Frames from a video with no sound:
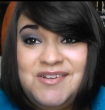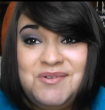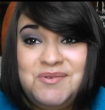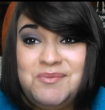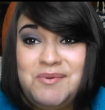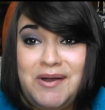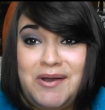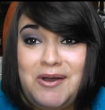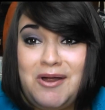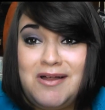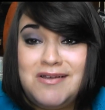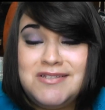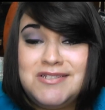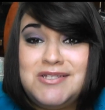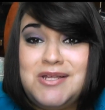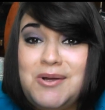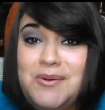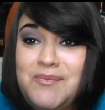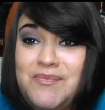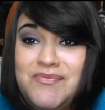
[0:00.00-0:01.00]
whatnot.
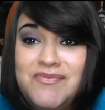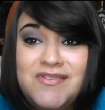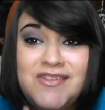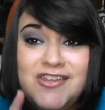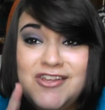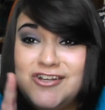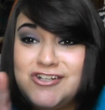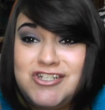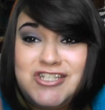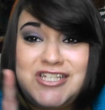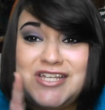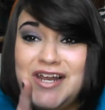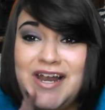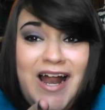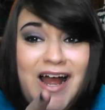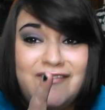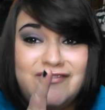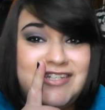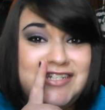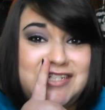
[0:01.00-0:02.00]
So you're just gonna
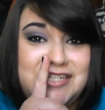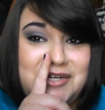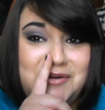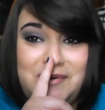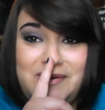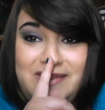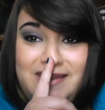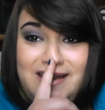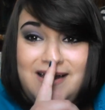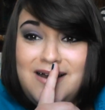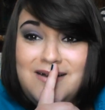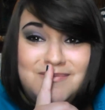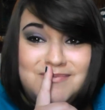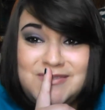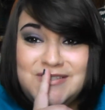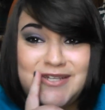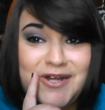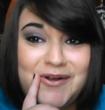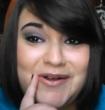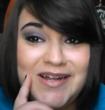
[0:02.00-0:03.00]
have to deal with it. I'm
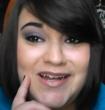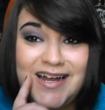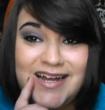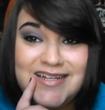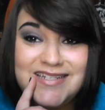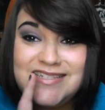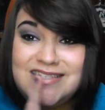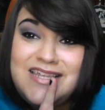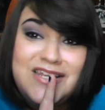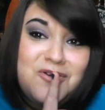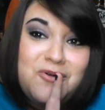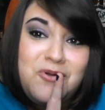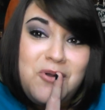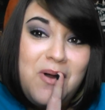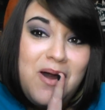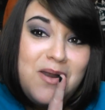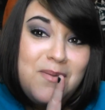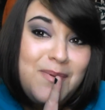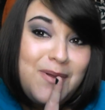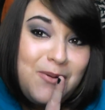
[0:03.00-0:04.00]
sorry, guys. They don't know
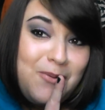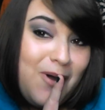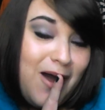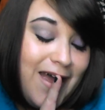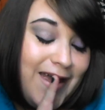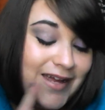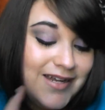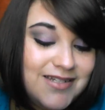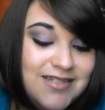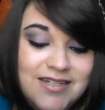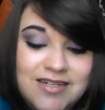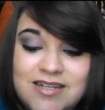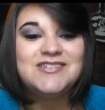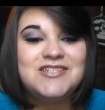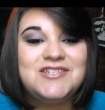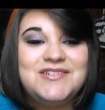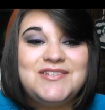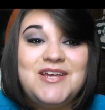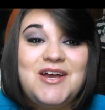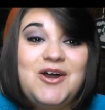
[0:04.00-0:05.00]
how to be quiet.
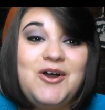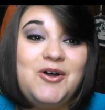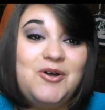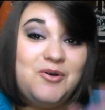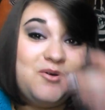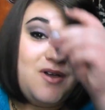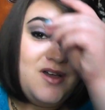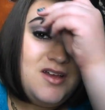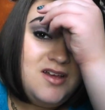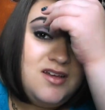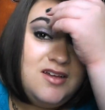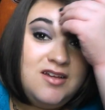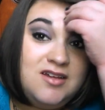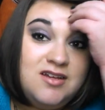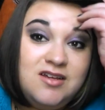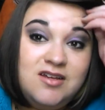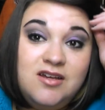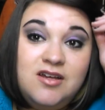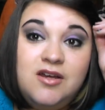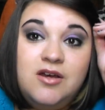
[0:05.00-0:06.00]
So
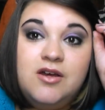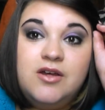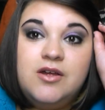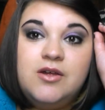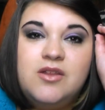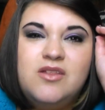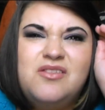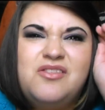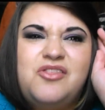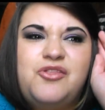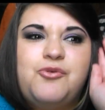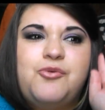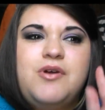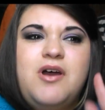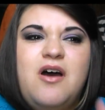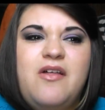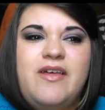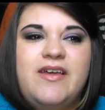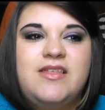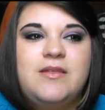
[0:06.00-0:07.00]

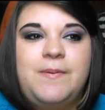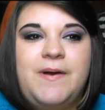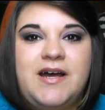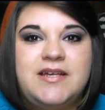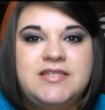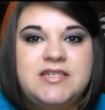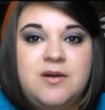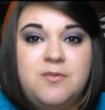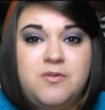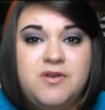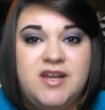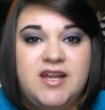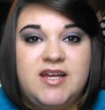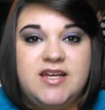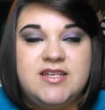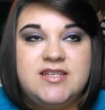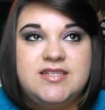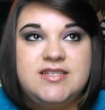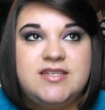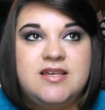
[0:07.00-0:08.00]
throughout like the past couple
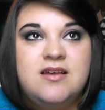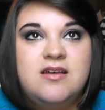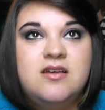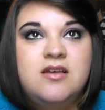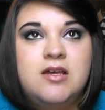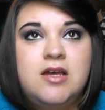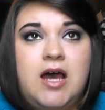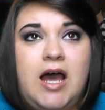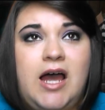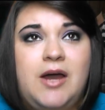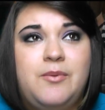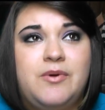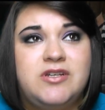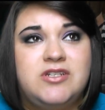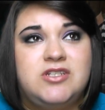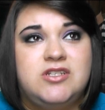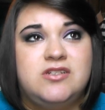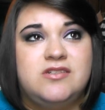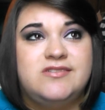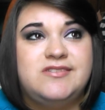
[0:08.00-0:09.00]
days, I went
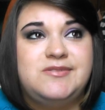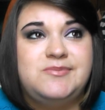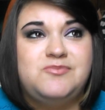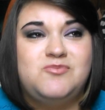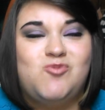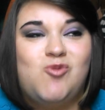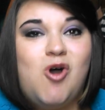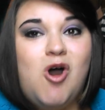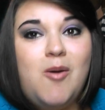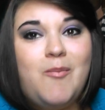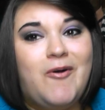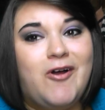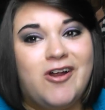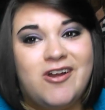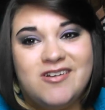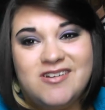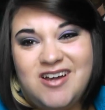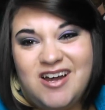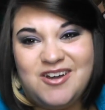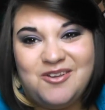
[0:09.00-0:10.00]
to Walmart
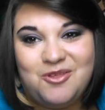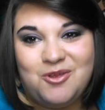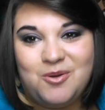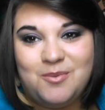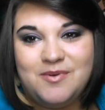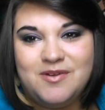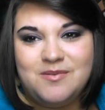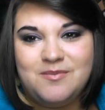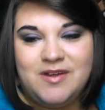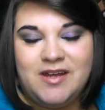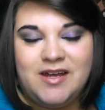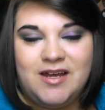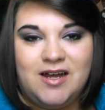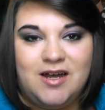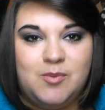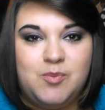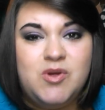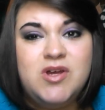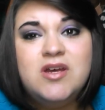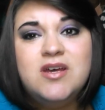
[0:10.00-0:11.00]
and got a little bit of
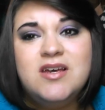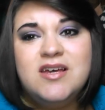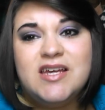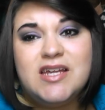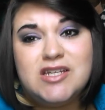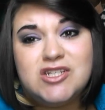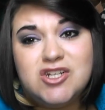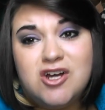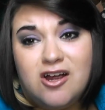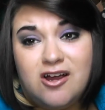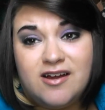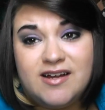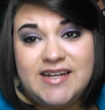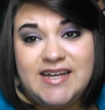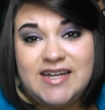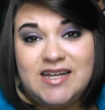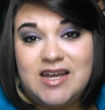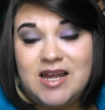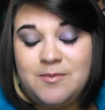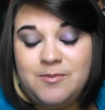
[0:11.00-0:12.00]
makeup and
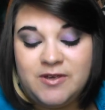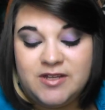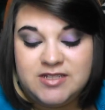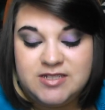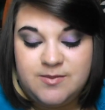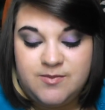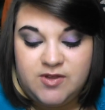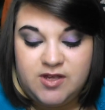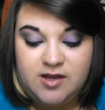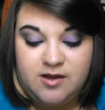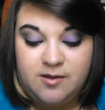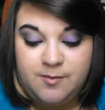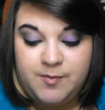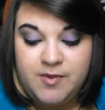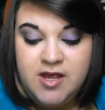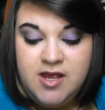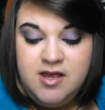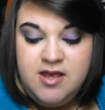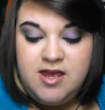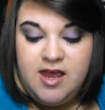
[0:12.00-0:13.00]
Target and I picked something up
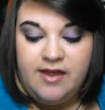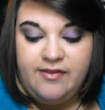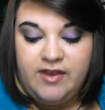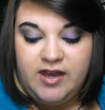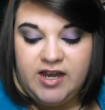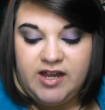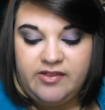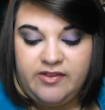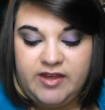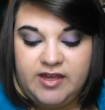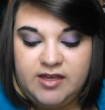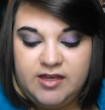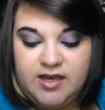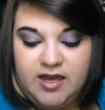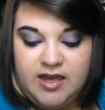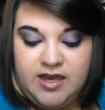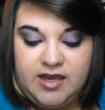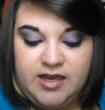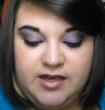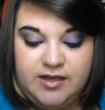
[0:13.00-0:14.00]
and then at like
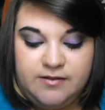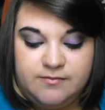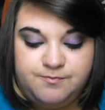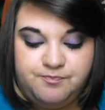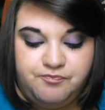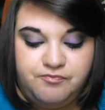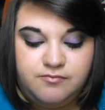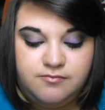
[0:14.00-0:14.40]
a